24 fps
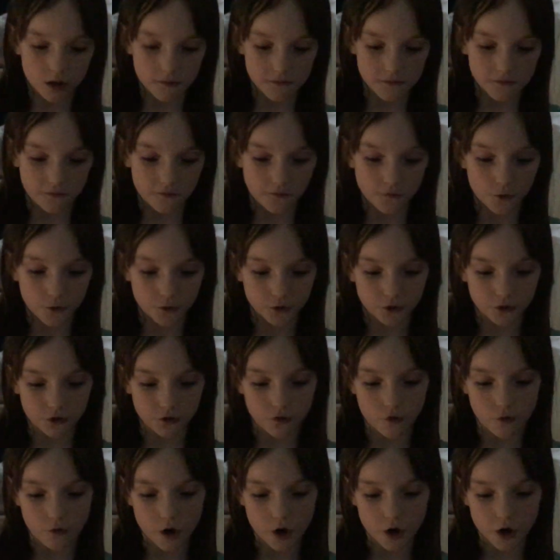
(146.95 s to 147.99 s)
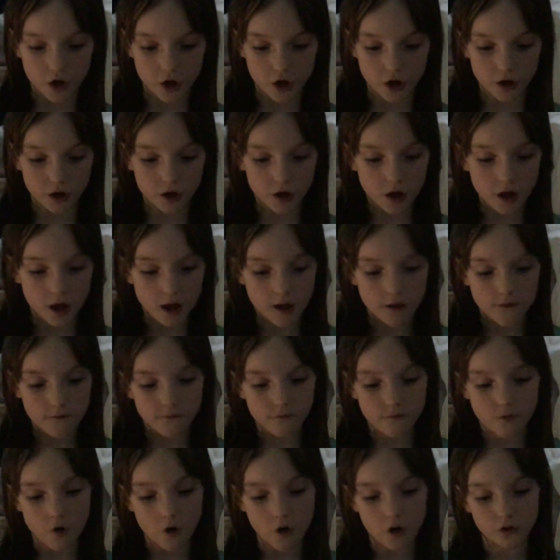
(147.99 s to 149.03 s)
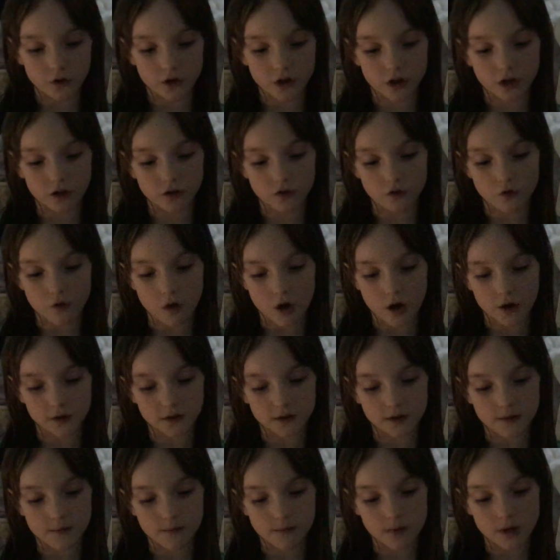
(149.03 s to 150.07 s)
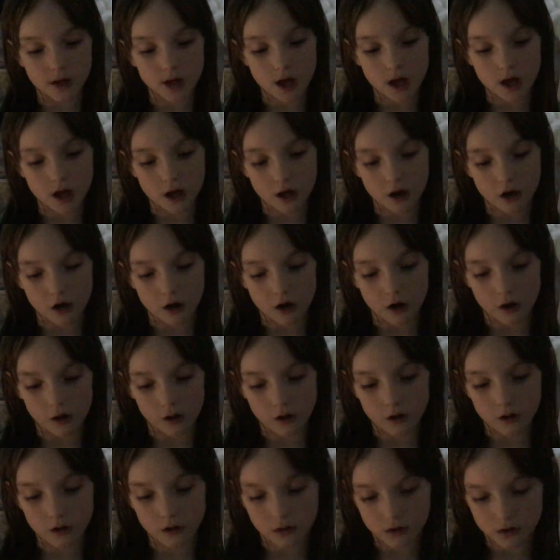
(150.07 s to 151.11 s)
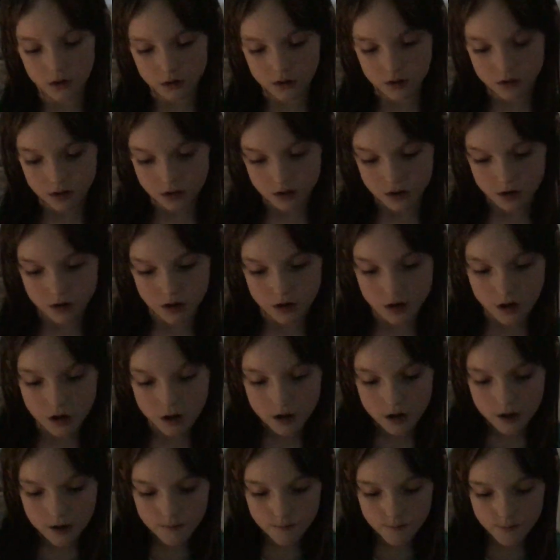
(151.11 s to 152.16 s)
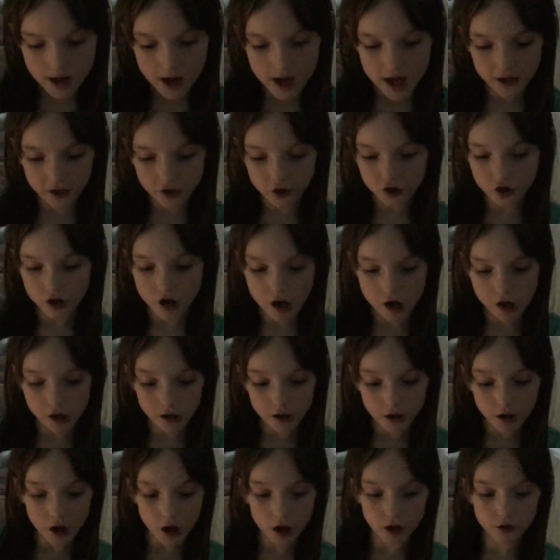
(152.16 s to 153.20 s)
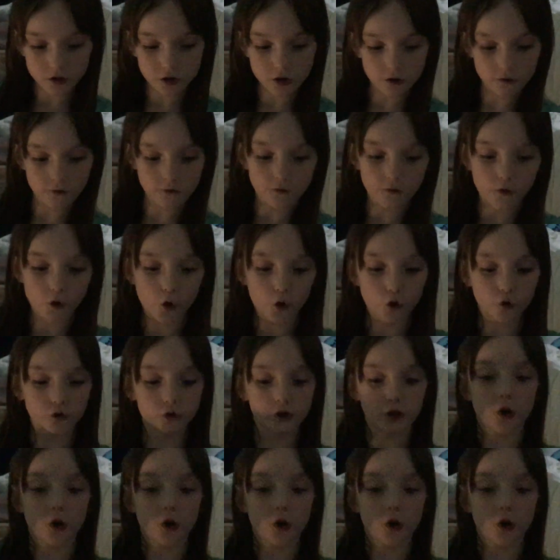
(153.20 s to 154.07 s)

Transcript: the folded corner, fold it towards the middle. Make sure not to fold the